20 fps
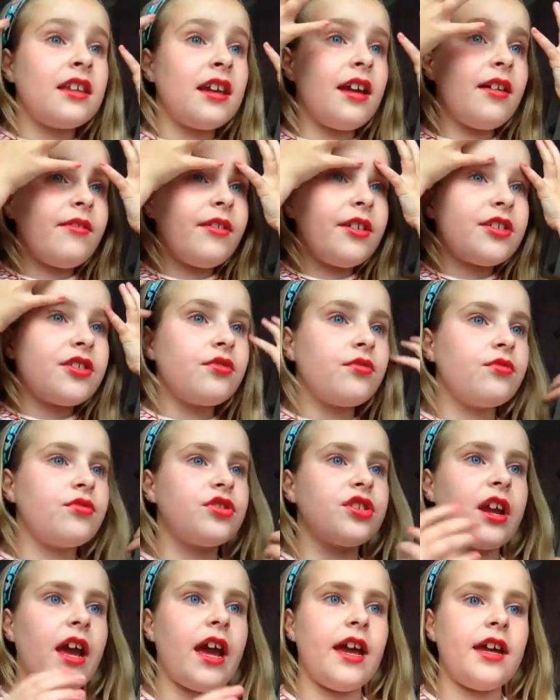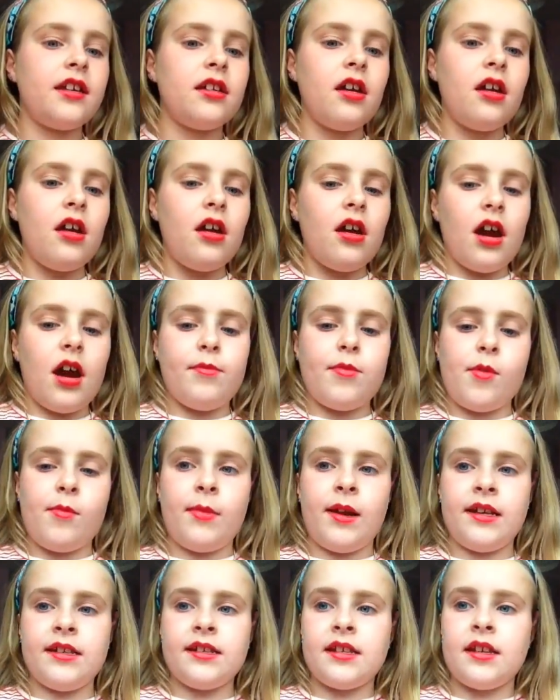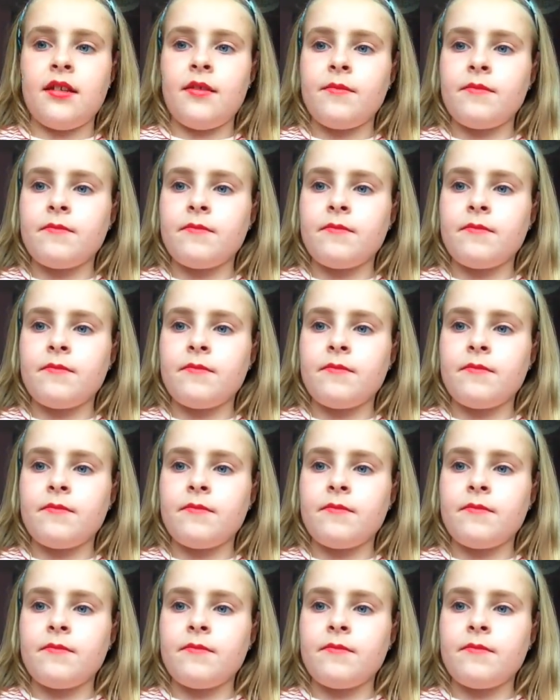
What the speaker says: the original shade, I promise.